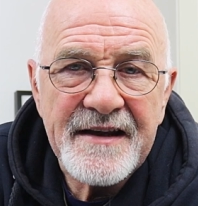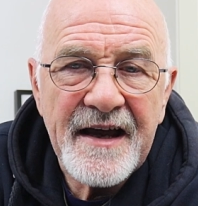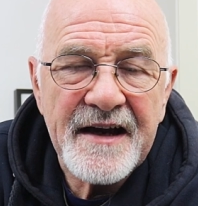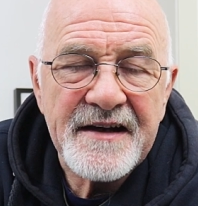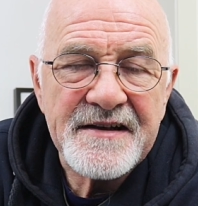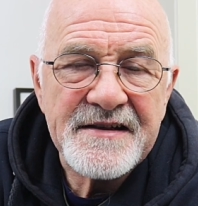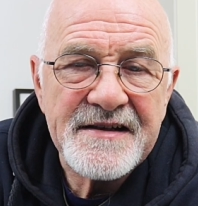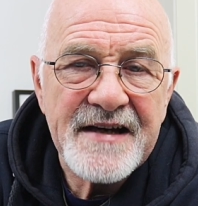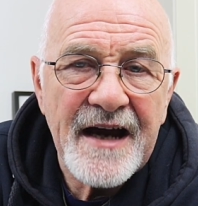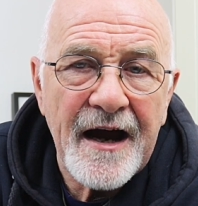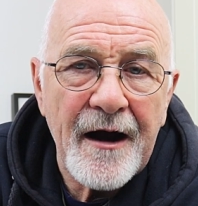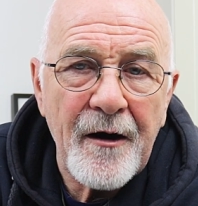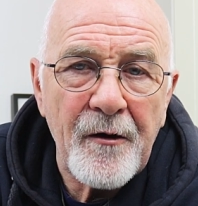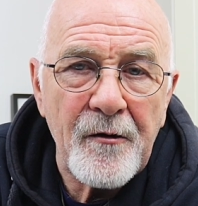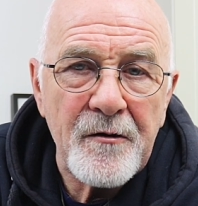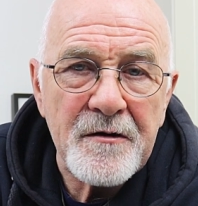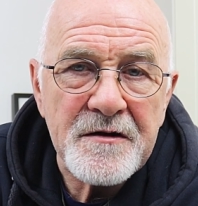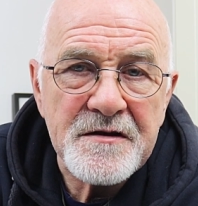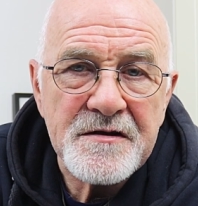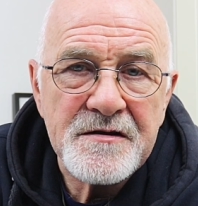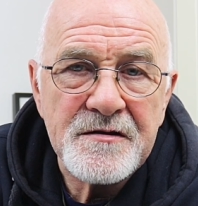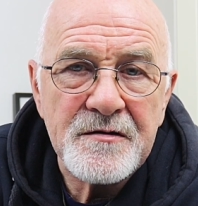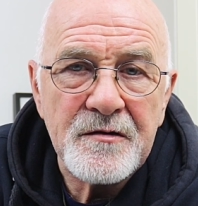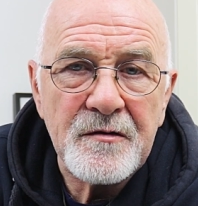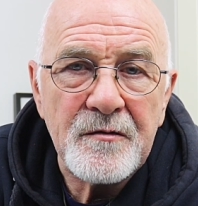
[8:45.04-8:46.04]
their
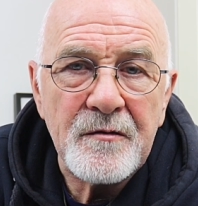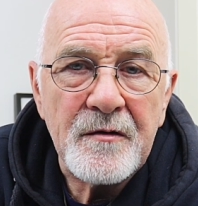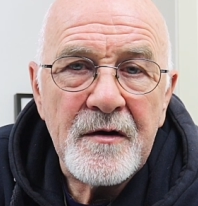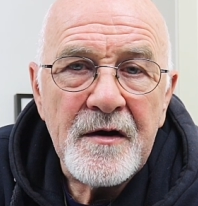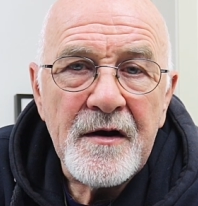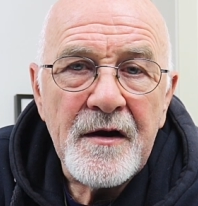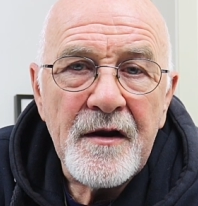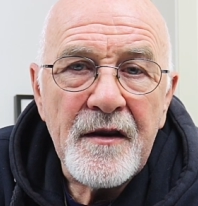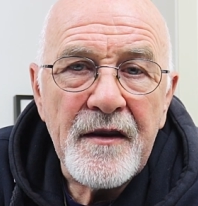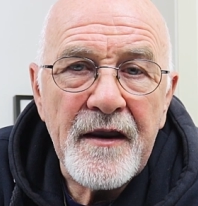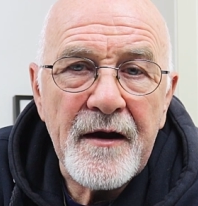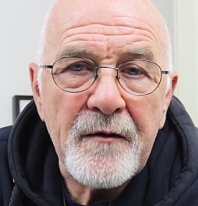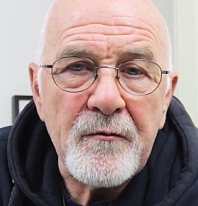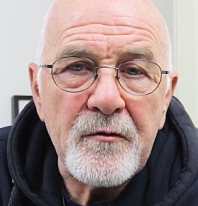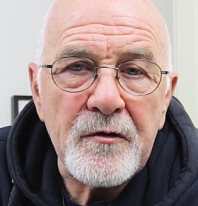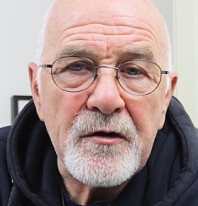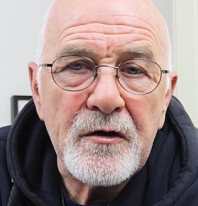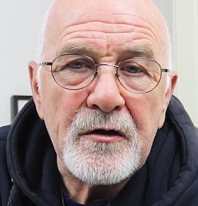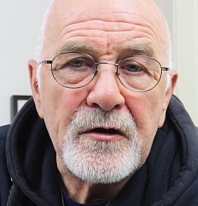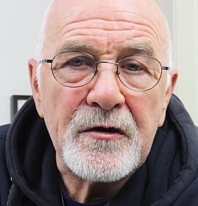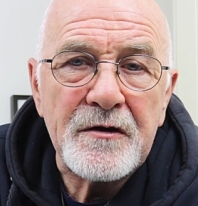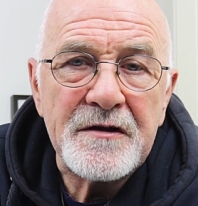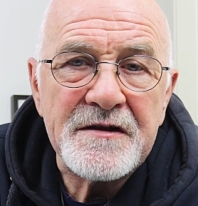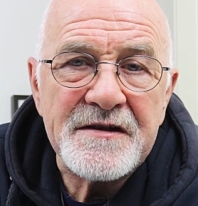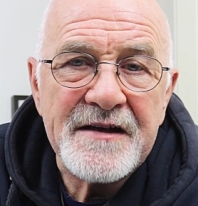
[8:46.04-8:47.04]
towers, so they would
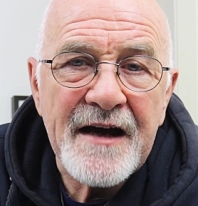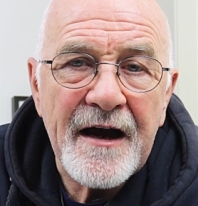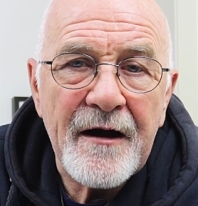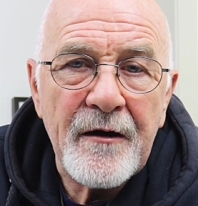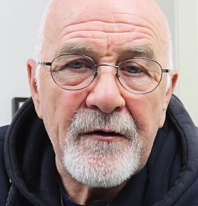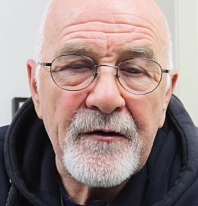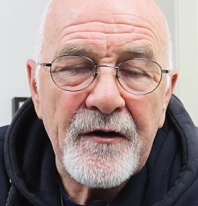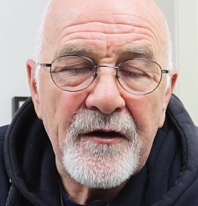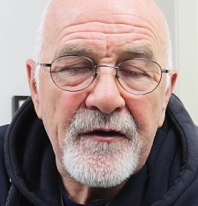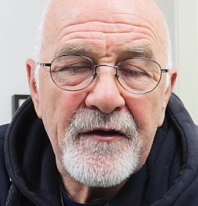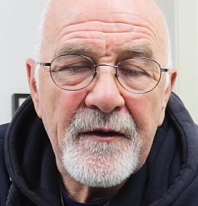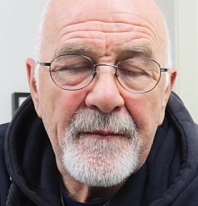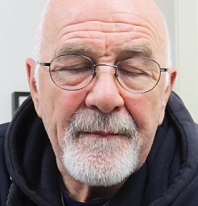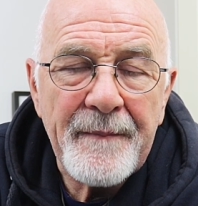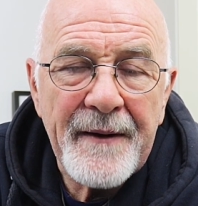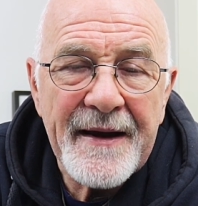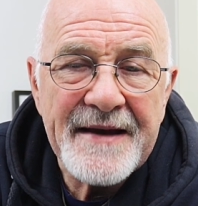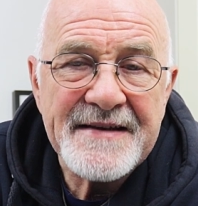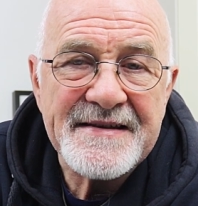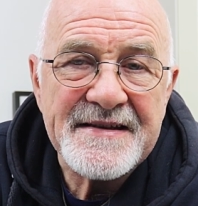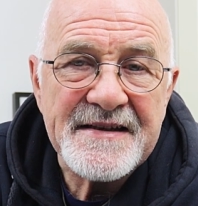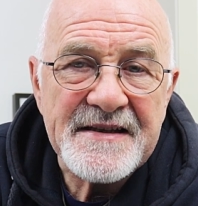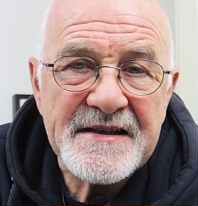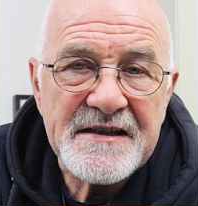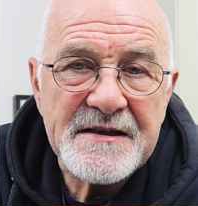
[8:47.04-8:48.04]
look down on the
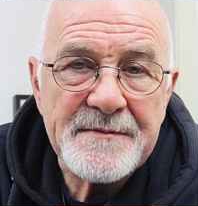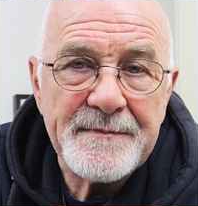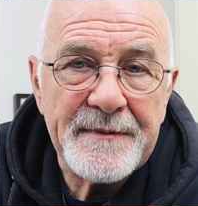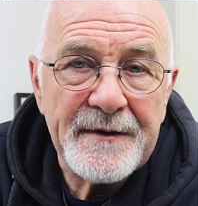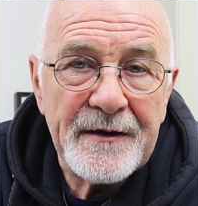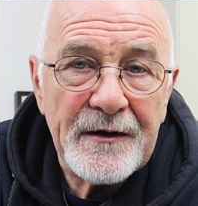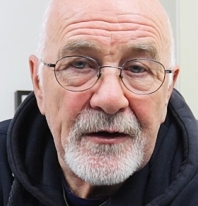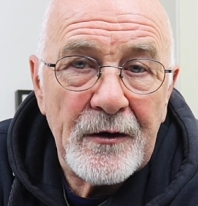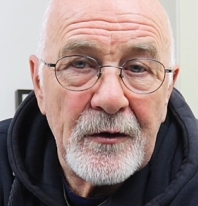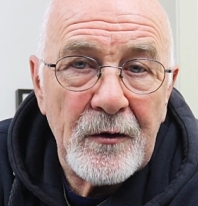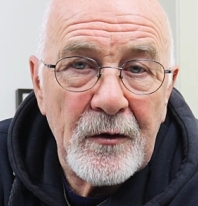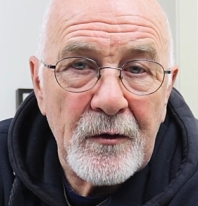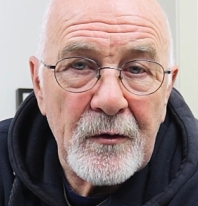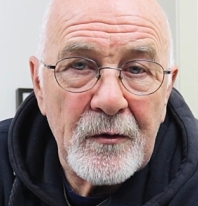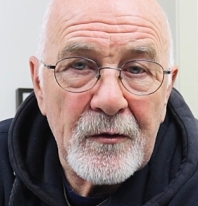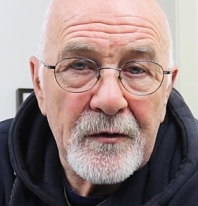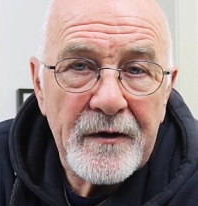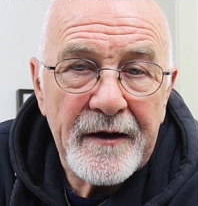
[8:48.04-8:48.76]
peasants below.